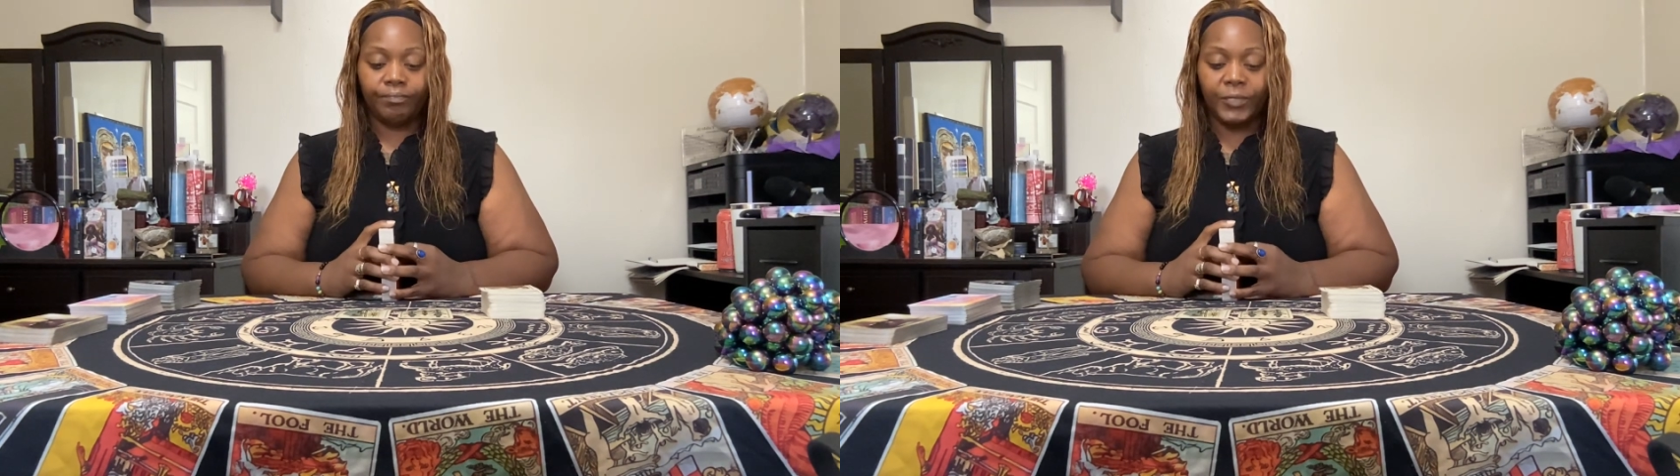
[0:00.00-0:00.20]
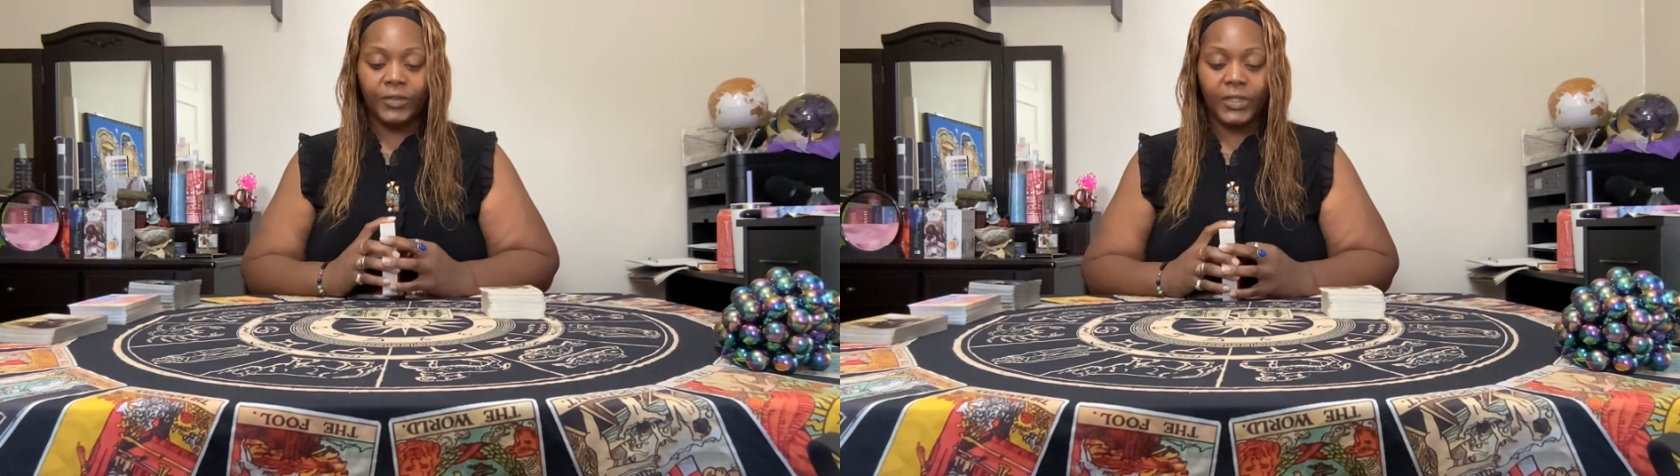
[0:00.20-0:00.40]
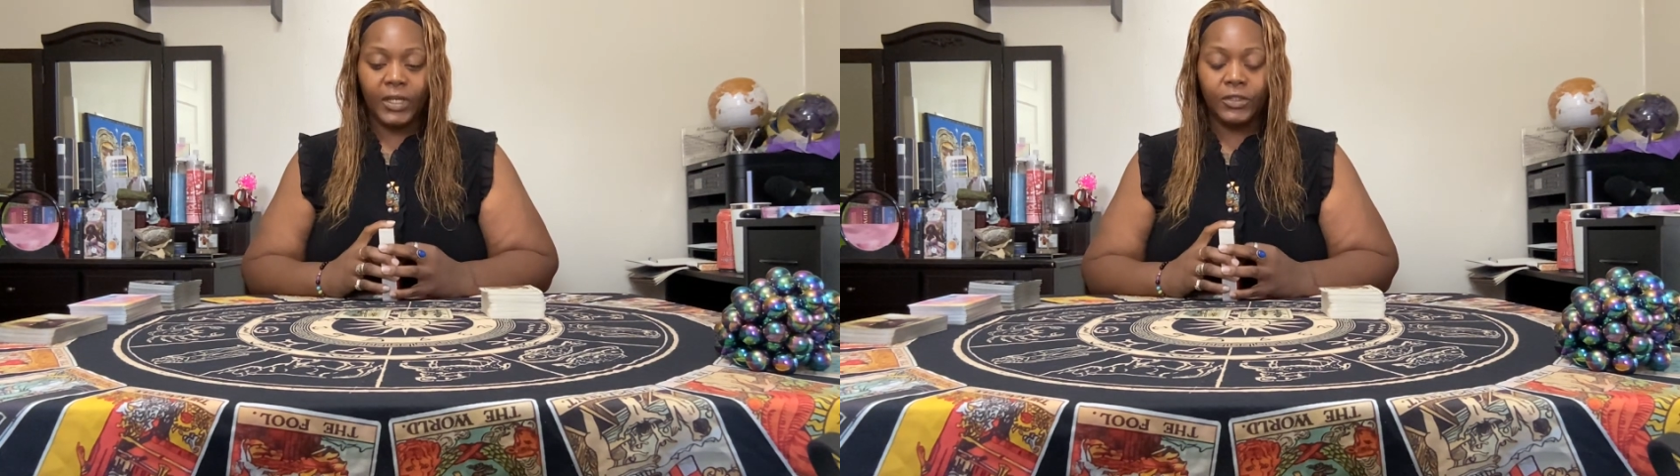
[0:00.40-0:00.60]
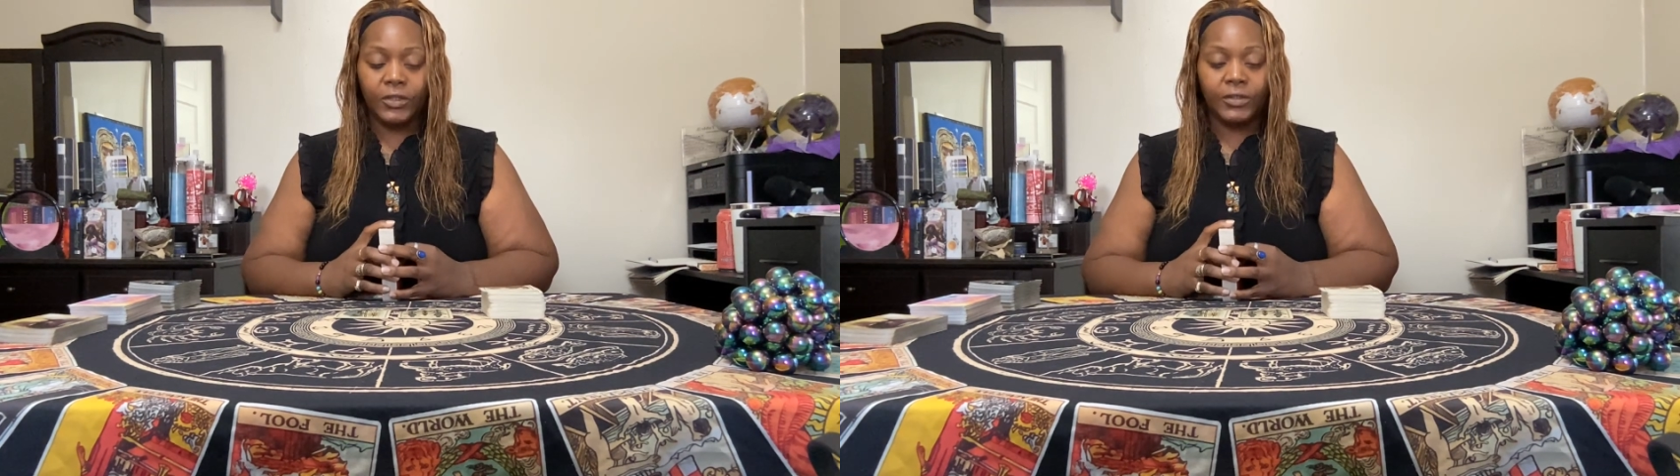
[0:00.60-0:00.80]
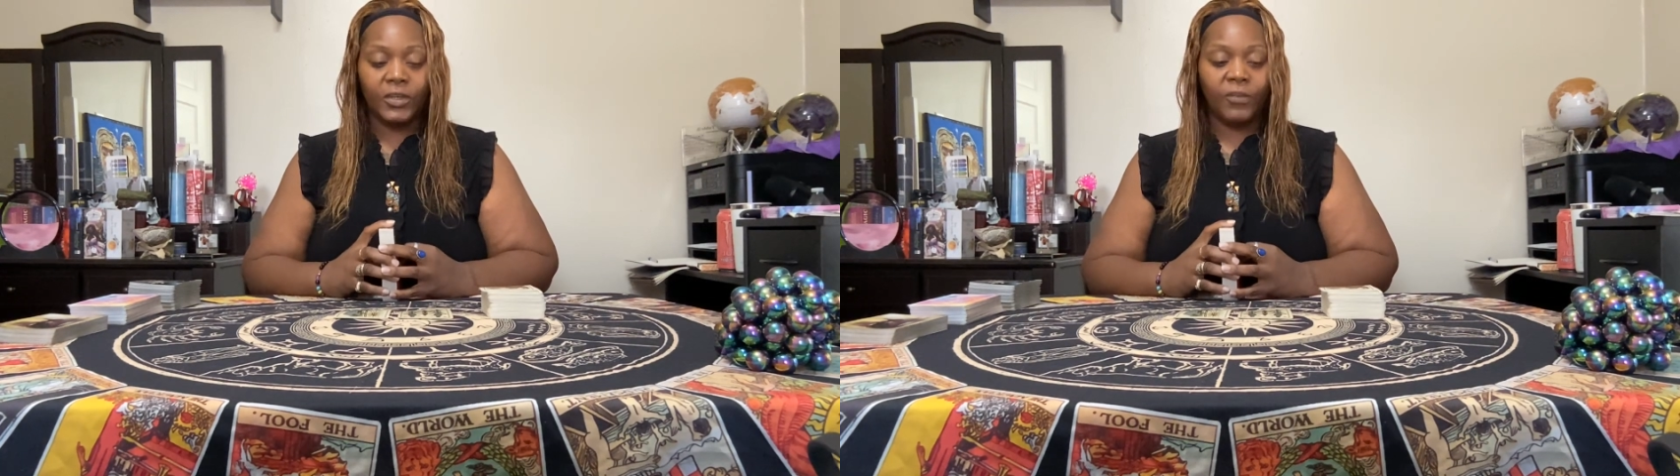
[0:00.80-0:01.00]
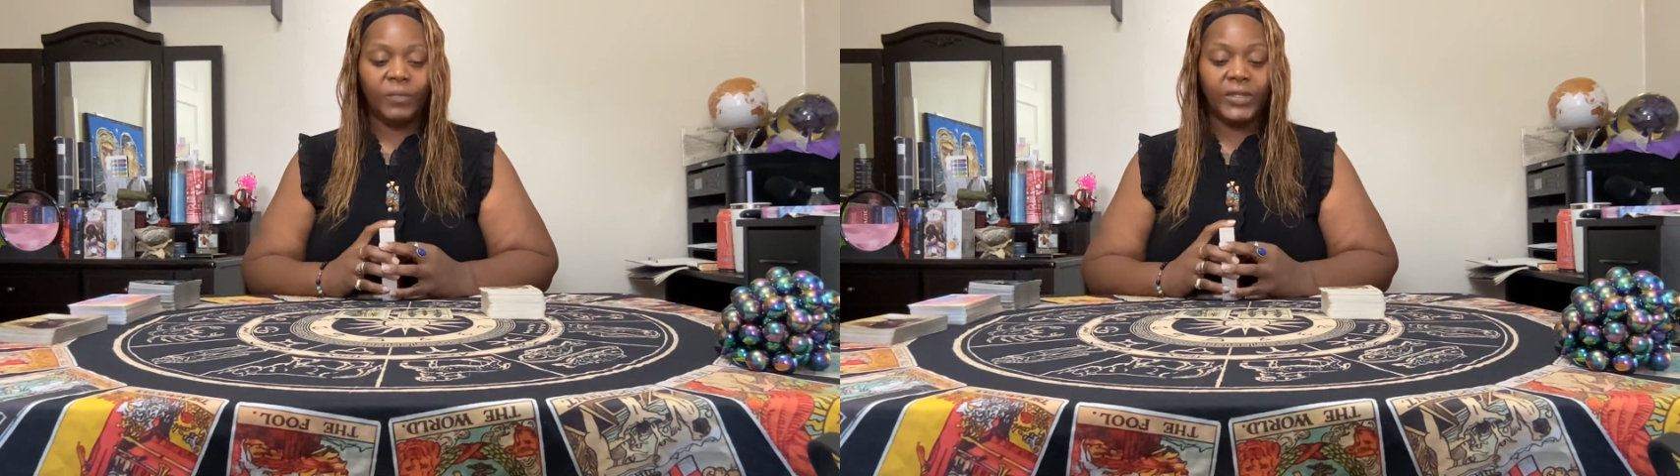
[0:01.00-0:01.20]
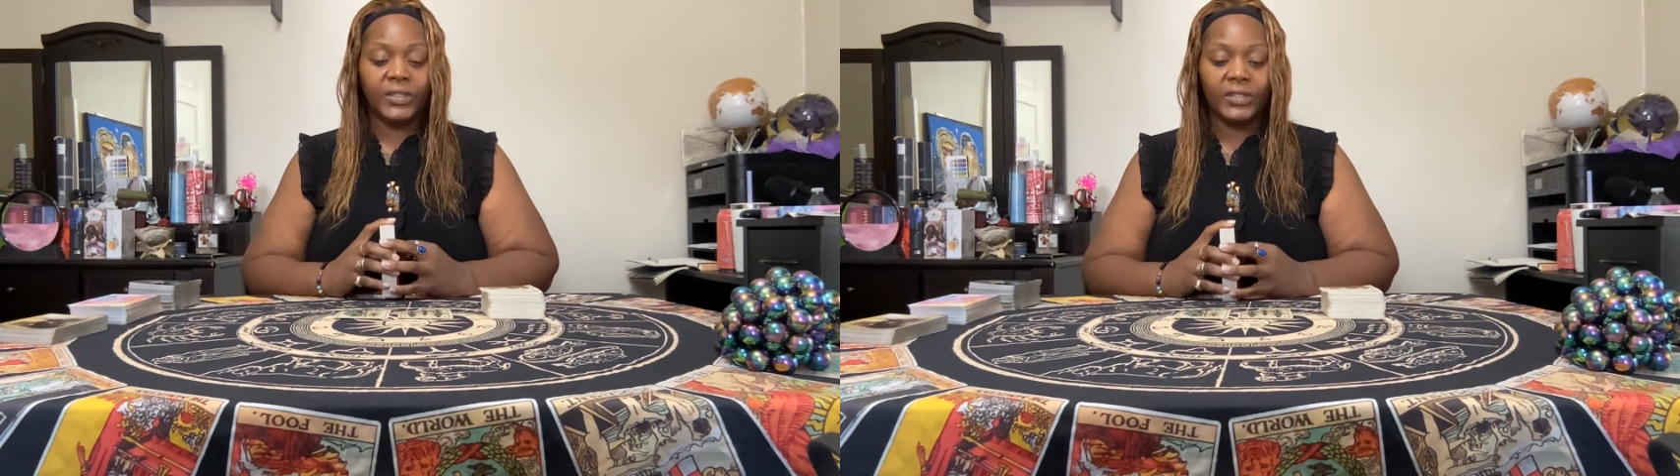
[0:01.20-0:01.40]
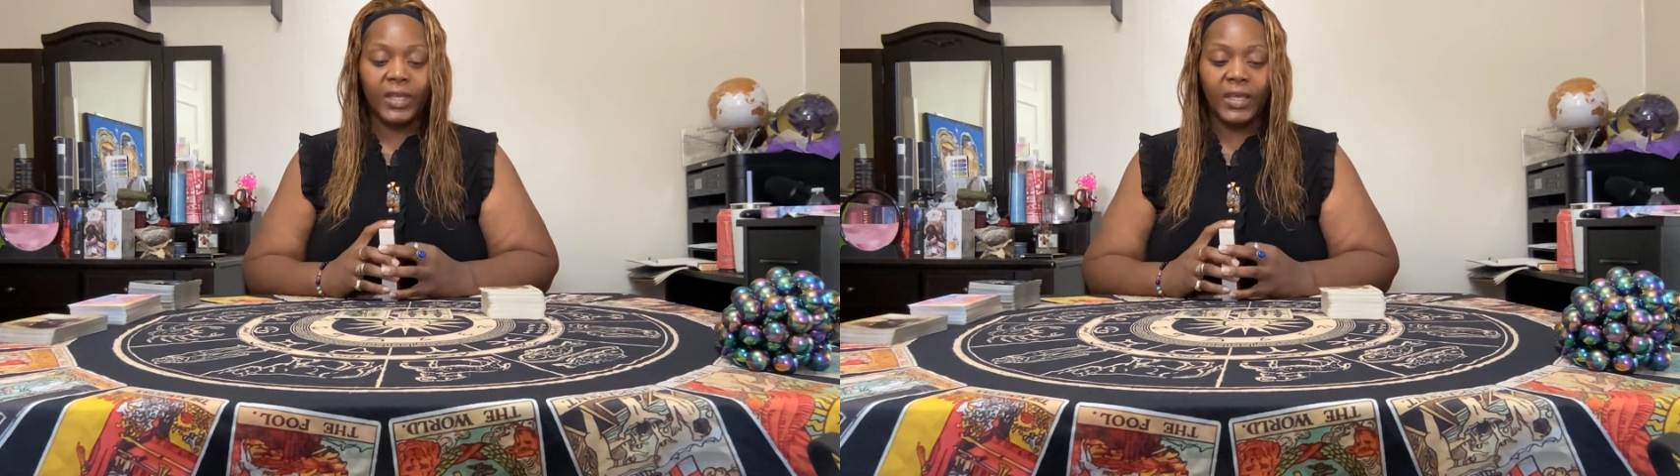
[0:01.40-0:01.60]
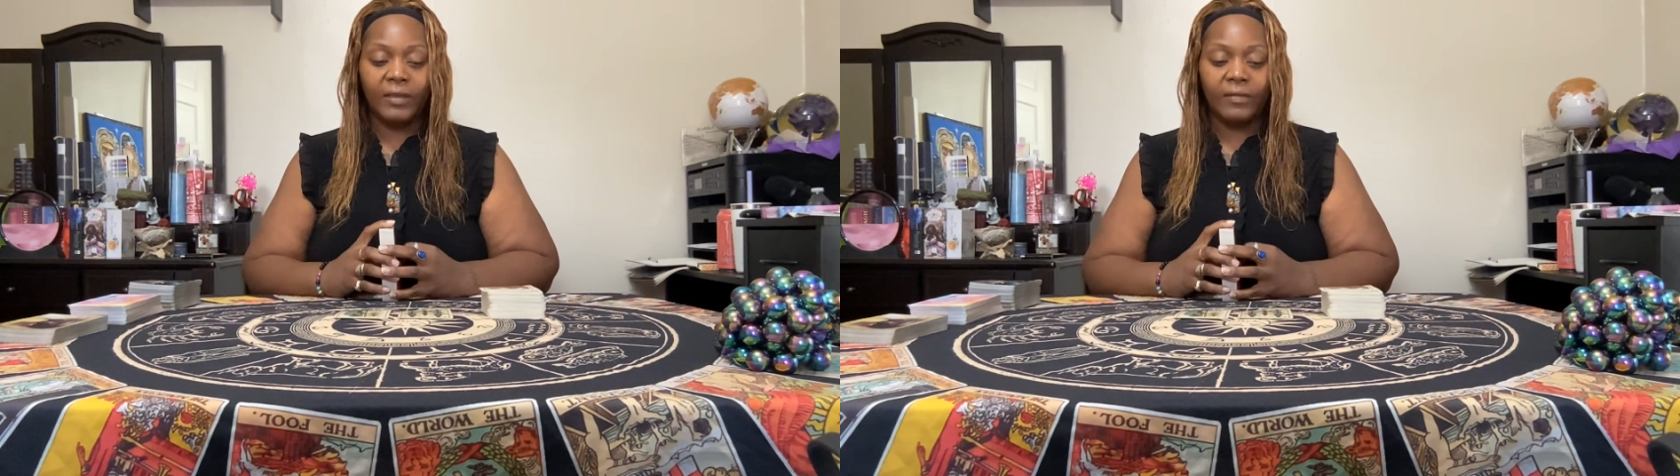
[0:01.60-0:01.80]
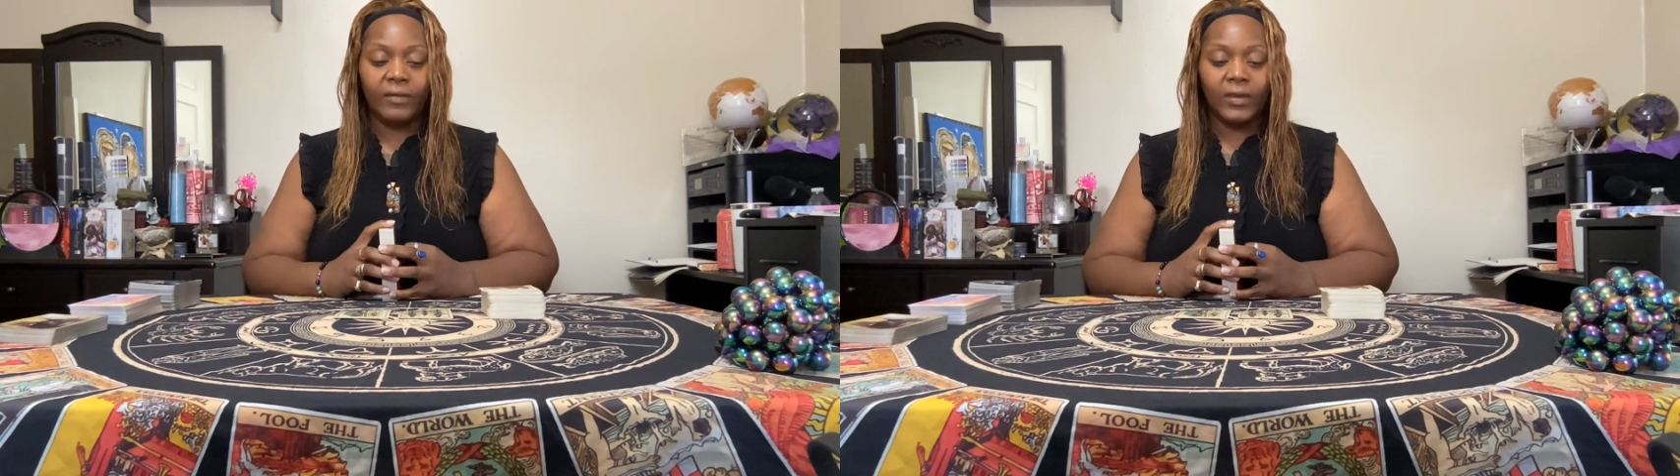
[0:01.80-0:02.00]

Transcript: protect yourself. Be safe.